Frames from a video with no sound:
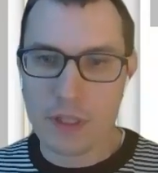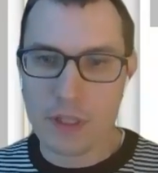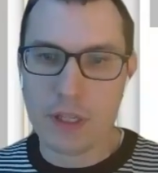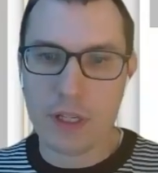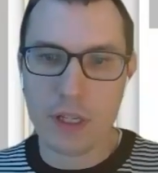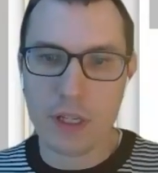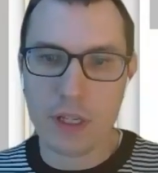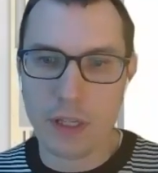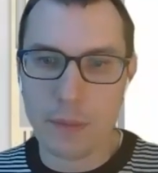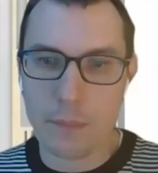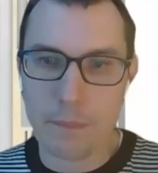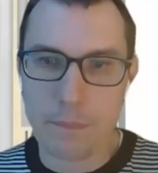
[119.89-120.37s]

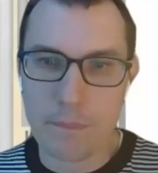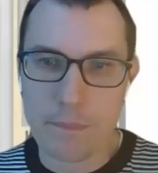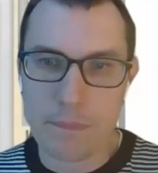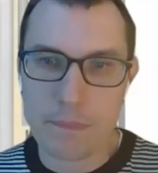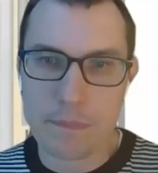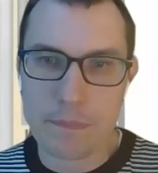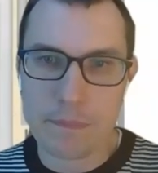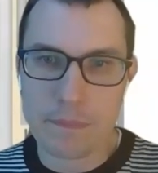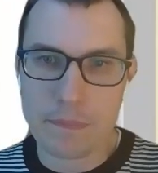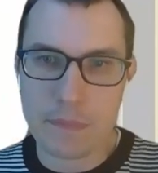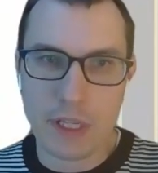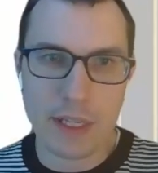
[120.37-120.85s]
And
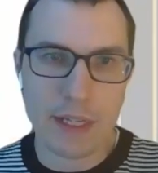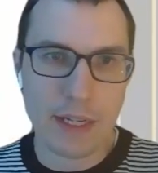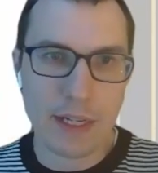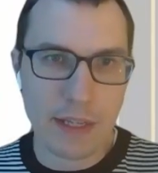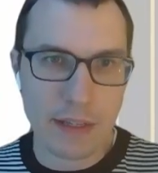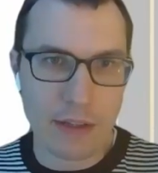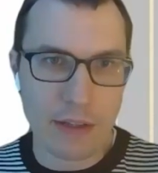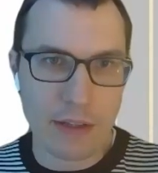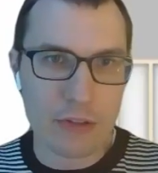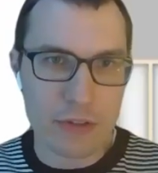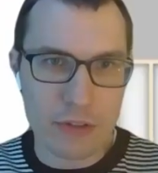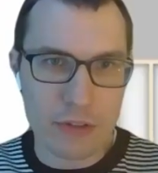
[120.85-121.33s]

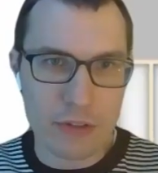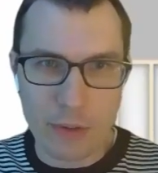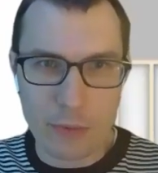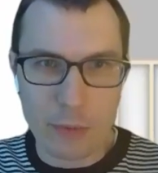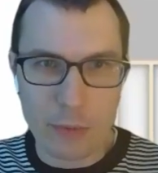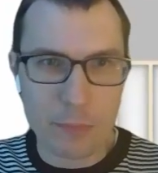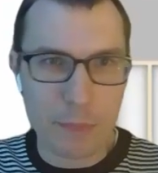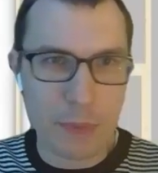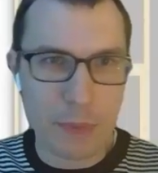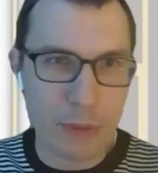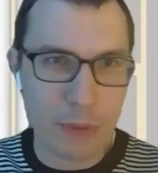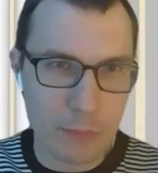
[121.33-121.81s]
I
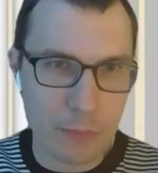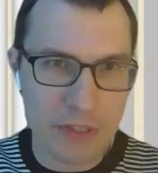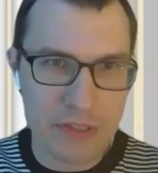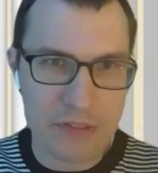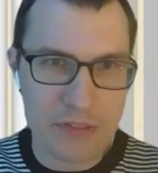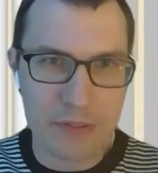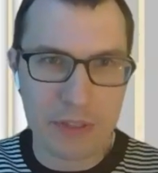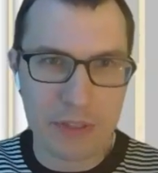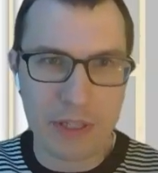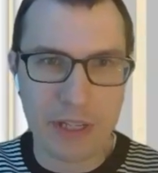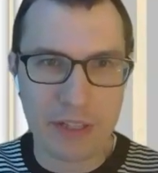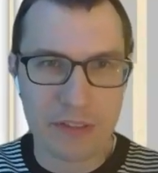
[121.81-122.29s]
would be remiss
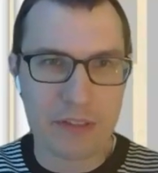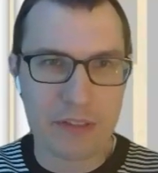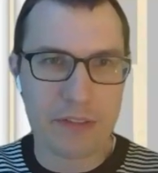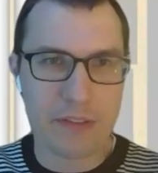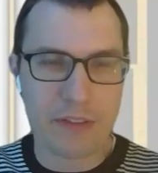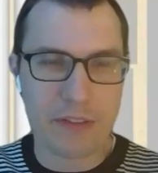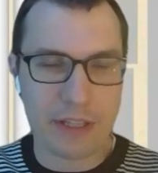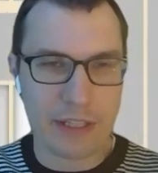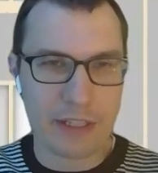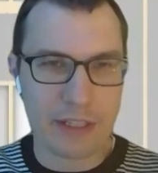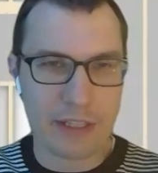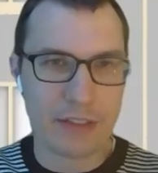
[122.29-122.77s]
not to
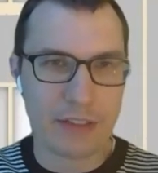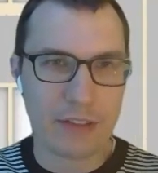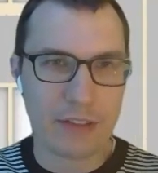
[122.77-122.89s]
thank